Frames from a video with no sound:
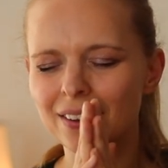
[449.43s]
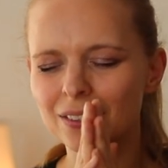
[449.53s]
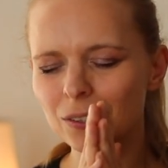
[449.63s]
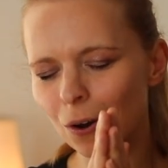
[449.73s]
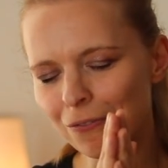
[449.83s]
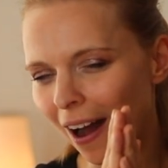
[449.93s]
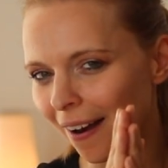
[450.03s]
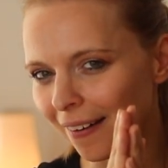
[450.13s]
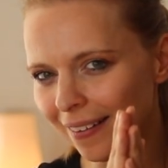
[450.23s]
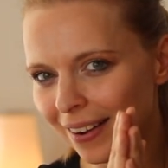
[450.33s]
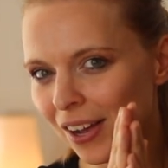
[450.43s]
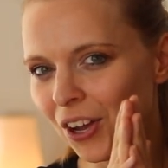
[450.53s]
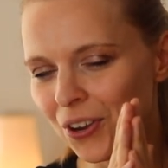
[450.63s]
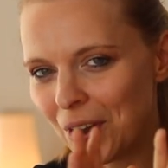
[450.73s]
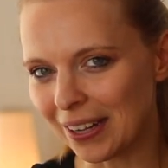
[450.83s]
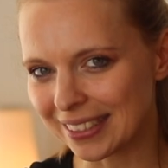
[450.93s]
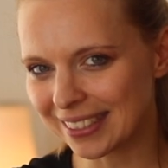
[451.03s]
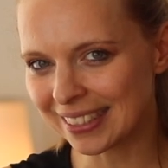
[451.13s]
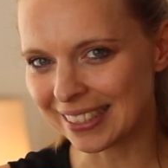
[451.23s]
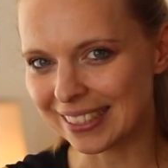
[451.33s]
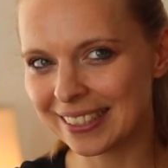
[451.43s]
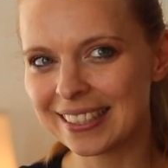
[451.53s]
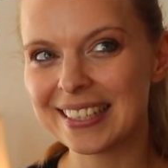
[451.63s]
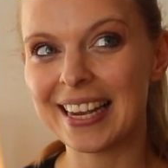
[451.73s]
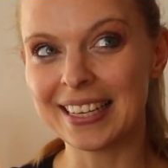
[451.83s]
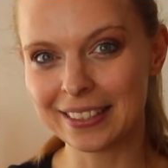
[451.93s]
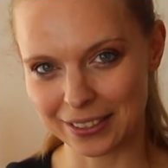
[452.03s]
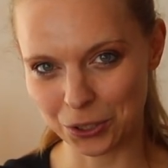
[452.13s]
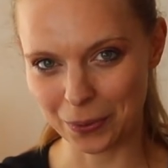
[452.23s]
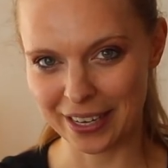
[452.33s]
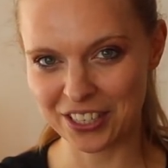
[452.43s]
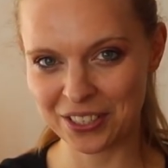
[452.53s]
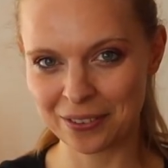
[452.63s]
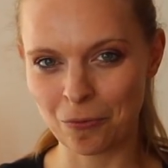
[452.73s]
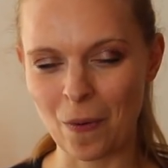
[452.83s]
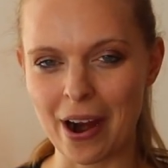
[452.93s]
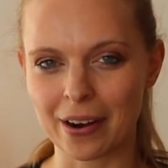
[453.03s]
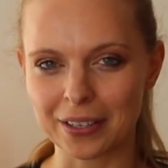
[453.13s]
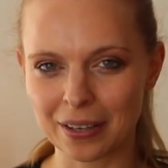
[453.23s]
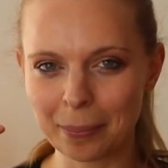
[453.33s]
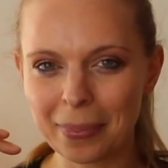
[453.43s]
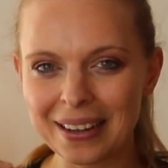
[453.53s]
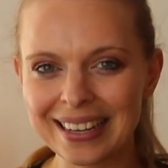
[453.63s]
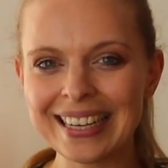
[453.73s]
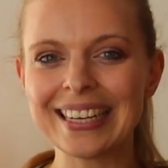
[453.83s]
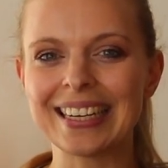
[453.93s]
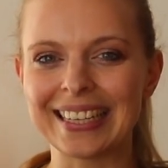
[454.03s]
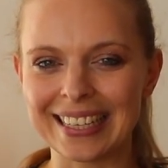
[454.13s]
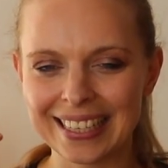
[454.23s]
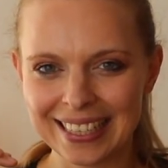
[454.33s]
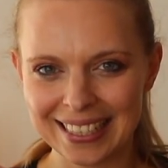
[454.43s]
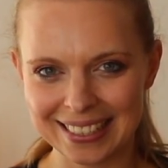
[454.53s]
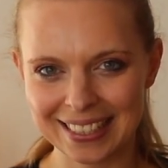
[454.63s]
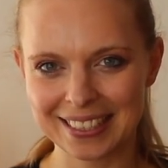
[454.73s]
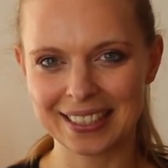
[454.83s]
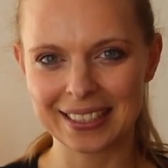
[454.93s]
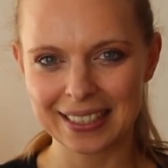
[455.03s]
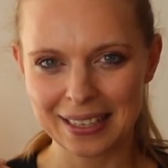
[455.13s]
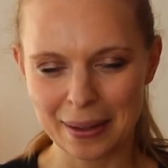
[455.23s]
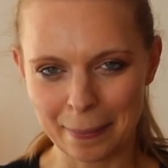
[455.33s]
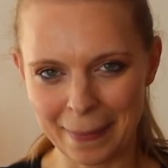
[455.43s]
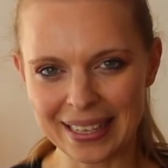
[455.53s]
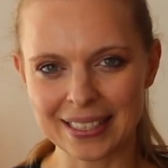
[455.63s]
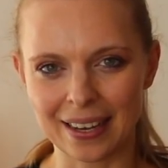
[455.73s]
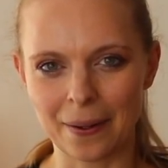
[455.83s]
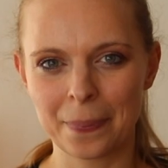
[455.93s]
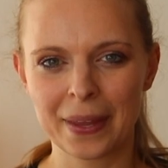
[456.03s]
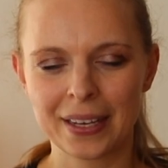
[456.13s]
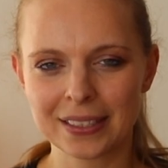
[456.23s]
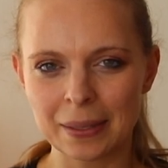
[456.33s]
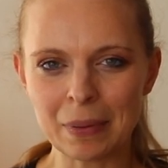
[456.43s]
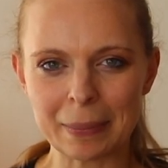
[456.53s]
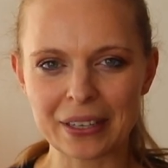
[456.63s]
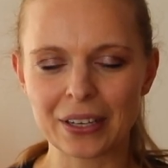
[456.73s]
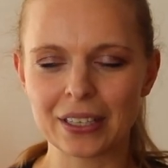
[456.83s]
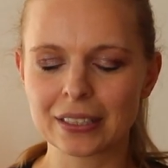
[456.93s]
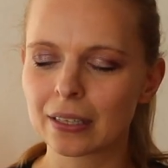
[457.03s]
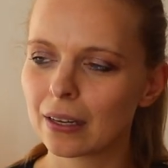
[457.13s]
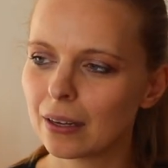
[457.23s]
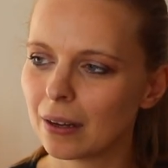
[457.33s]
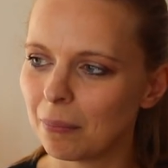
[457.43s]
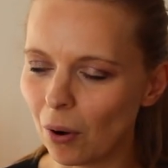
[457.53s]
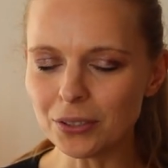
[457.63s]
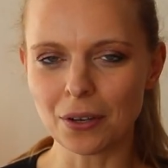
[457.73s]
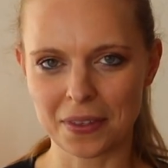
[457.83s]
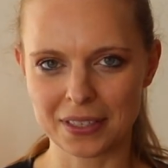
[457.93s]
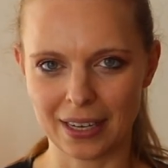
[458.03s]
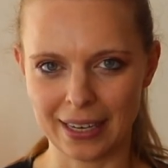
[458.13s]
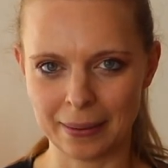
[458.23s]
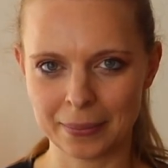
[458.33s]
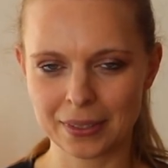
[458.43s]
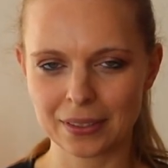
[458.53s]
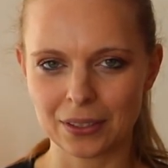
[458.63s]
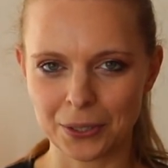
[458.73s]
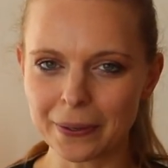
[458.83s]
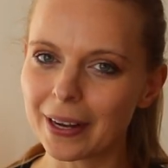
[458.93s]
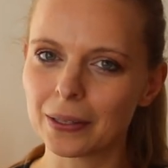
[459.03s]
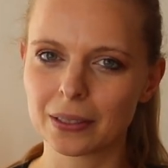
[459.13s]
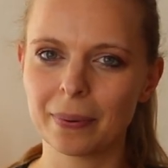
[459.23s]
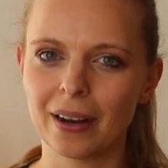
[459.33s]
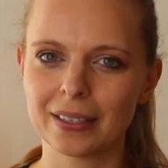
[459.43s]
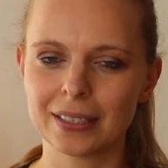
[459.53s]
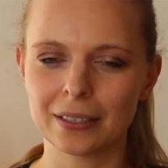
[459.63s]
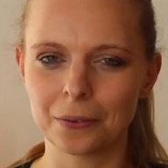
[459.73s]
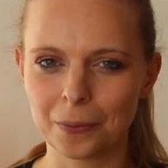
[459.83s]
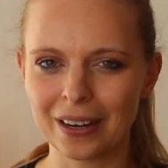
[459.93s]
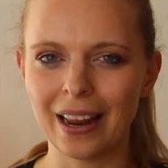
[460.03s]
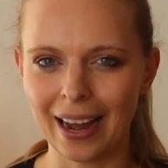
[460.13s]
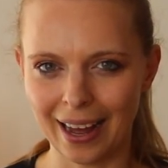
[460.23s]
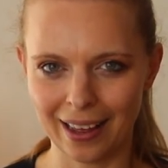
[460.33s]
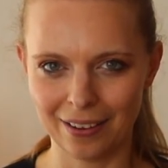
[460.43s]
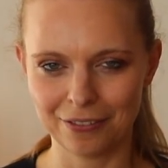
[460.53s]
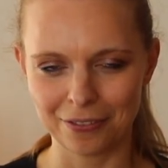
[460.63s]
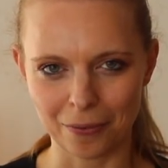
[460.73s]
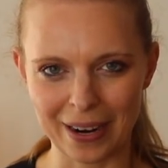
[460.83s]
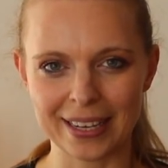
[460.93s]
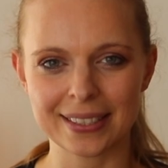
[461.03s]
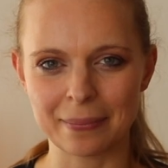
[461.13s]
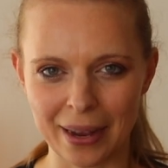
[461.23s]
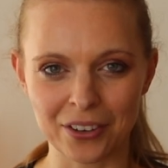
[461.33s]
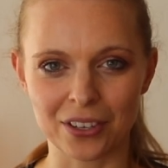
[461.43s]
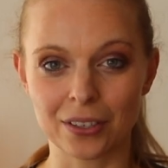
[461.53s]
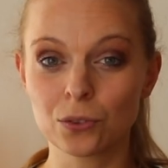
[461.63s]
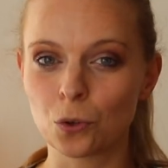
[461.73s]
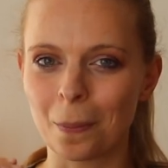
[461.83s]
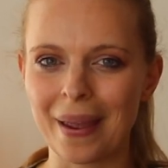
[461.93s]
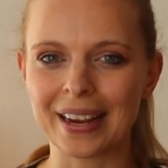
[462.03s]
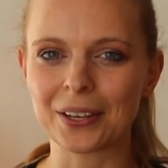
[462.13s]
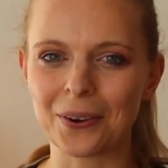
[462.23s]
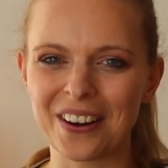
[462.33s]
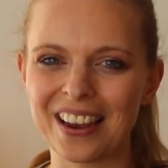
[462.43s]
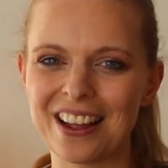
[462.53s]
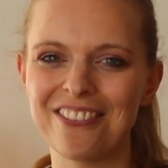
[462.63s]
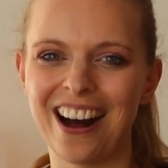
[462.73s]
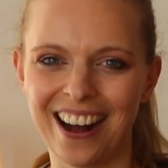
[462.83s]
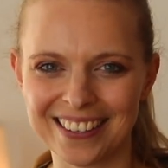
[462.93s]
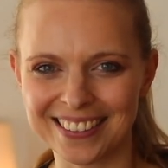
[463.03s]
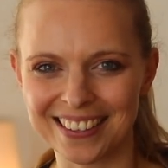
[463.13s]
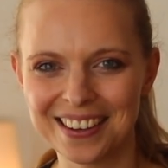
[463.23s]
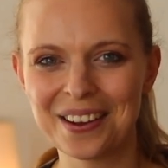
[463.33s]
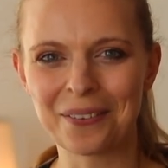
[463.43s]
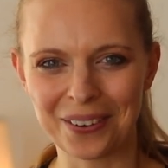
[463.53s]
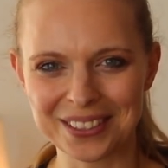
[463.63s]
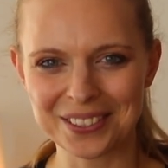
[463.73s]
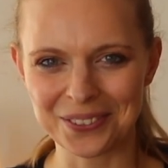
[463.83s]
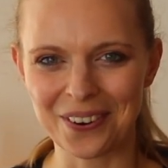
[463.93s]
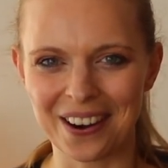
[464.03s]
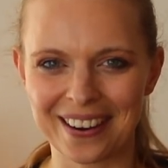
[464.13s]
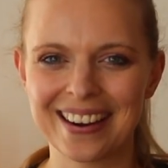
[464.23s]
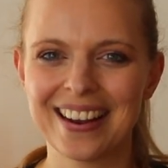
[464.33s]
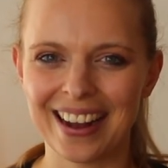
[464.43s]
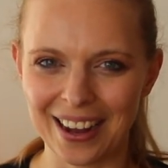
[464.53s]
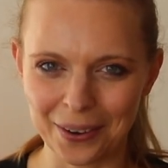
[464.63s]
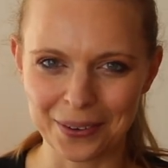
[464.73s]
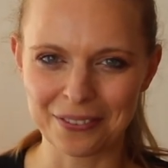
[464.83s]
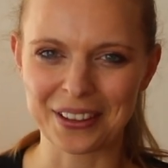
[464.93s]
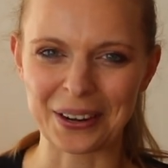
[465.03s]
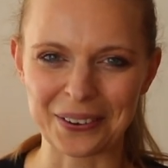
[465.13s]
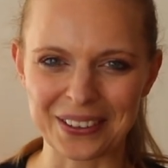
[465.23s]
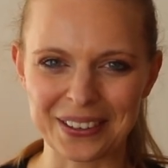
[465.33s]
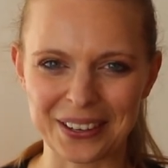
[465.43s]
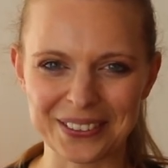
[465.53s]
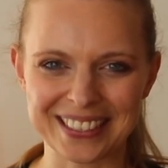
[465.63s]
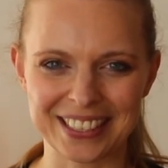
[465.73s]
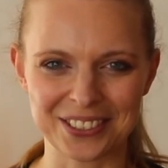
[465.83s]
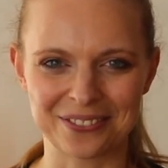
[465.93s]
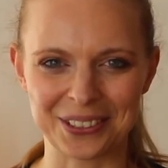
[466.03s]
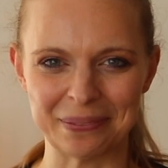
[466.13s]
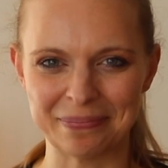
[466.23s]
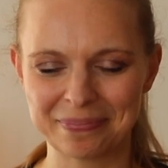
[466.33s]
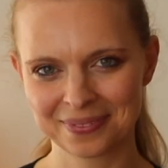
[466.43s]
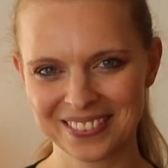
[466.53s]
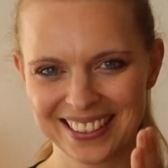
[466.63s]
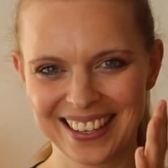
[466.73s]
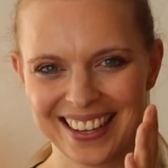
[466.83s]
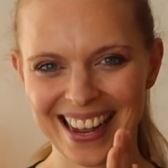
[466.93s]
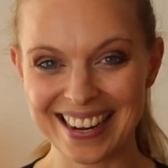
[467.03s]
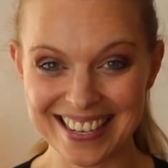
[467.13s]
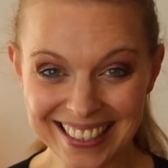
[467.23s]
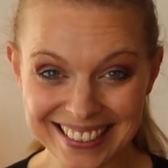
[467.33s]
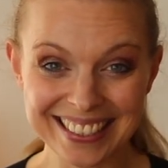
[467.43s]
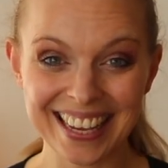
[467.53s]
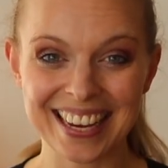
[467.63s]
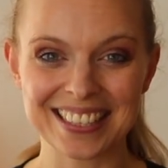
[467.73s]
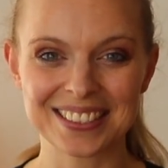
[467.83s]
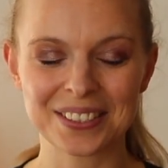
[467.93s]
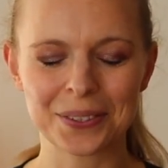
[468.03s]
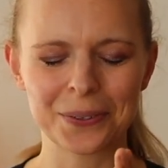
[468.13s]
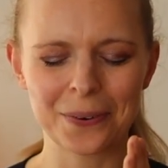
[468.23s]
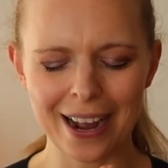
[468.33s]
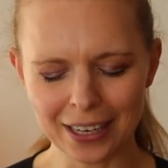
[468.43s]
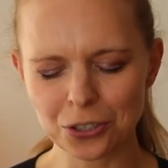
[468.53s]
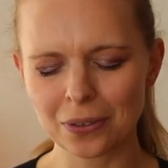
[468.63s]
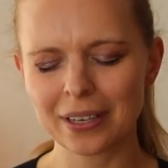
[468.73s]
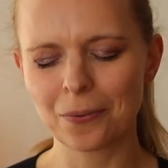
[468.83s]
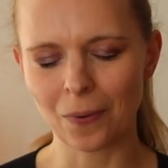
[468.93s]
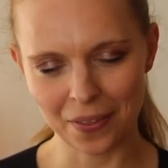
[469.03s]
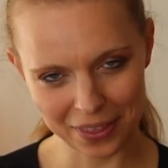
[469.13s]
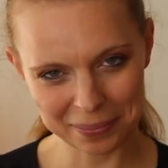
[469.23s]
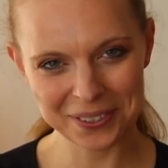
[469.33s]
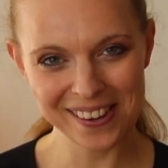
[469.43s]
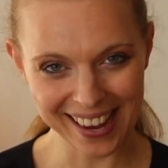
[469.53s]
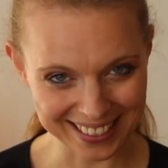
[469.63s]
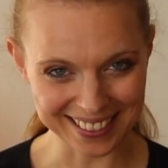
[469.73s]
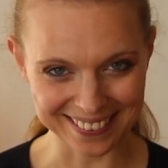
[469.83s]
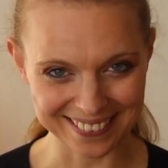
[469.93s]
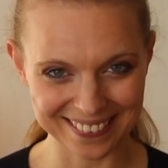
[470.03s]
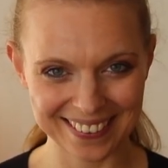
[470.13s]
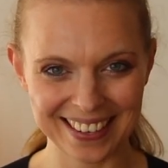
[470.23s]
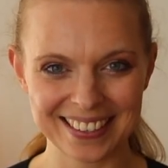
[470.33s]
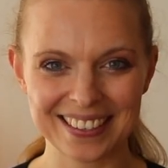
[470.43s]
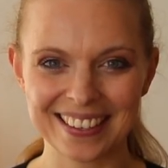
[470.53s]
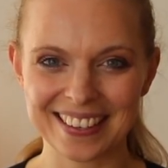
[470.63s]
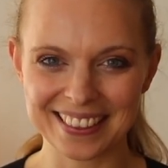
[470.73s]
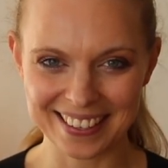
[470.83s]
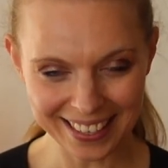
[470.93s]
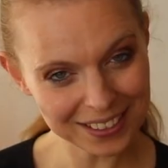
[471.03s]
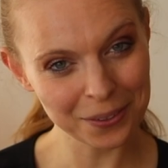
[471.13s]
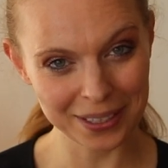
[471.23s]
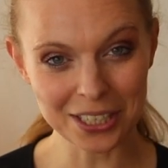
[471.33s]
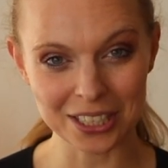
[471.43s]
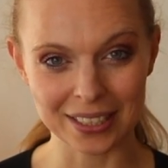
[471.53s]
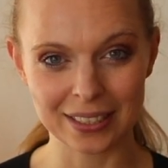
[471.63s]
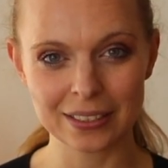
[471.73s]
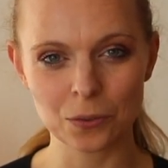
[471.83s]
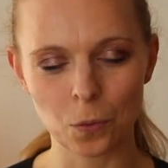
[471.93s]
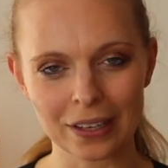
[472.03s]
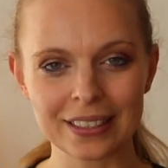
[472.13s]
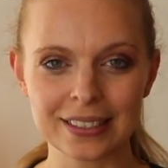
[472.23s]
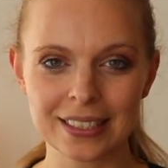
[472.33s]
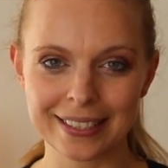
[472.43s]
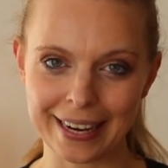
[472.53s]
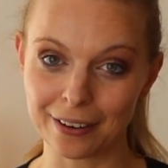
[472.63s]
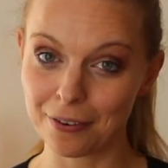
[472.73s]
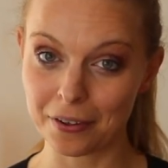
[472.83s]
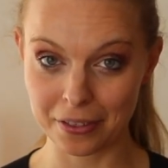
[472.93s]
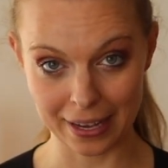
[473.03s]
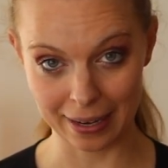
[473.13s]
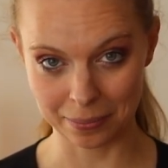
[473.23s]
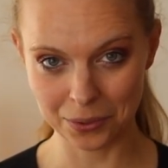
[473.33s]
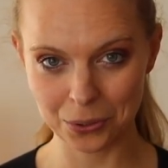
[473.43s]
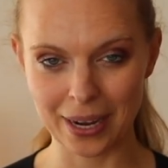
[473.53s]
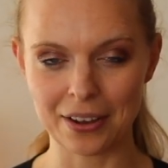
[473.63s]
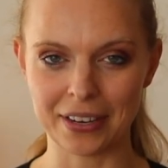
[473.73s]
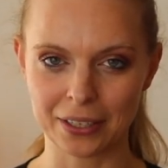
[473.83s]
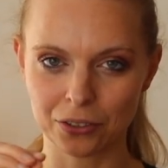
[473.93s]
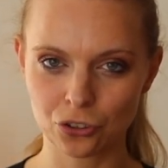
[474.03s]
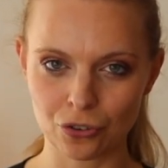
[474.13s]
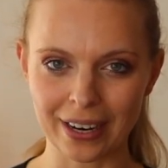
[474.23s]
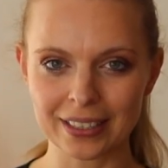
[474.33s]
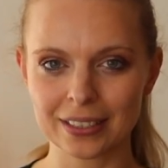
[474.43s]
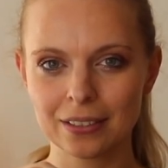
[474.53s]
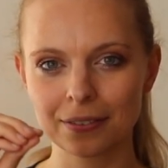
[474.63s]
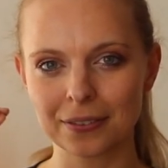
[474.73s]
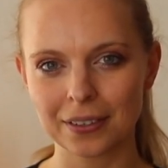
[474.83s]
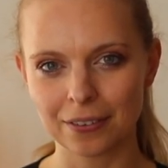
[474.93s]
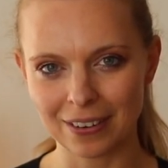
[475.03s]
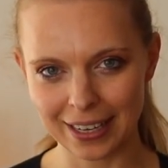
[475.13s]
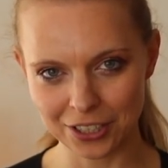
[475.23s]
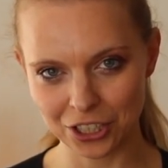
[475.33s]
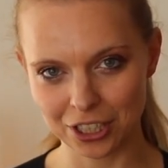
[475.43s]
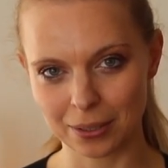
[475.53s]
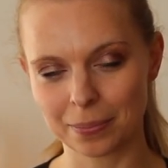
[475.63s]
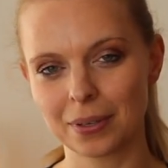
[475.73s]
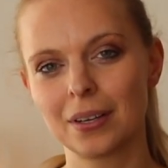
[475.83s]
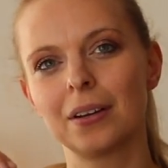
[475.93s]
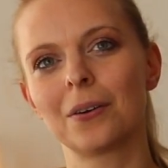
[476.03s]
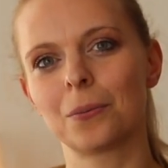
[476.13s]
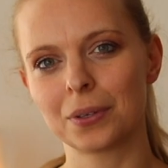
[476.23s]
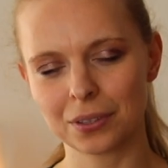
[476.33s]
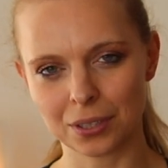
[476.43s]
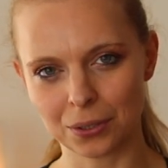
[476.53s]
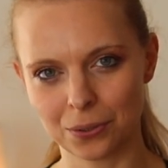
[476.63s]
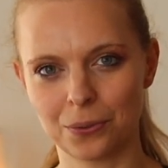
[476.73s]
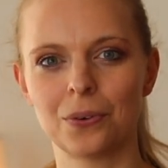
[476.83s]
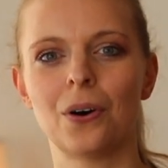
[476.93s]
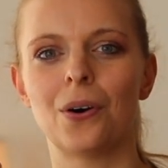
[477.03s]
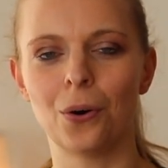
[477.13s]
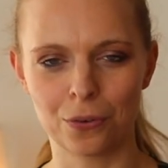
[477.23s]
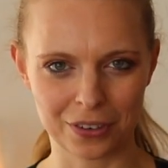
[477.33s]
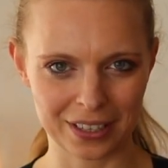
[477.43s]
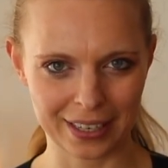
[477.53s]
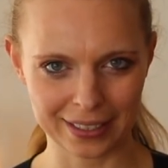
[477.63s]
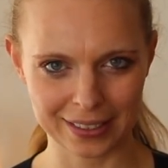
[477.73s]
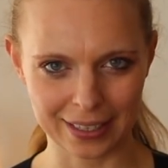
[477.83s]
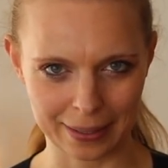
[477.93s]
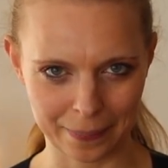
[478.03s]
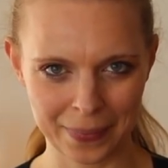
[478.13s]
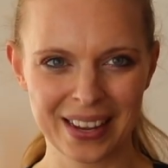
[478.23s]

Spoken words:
so far not seen any situation where it completely didn't matter. Simply because most of the times your counterparty will have ways and measures to make your life harder once you are out of the negotiation room. And just in case you actually want them to like you, the next question is, what does it take for them to have a constructive relationship with you over the next time?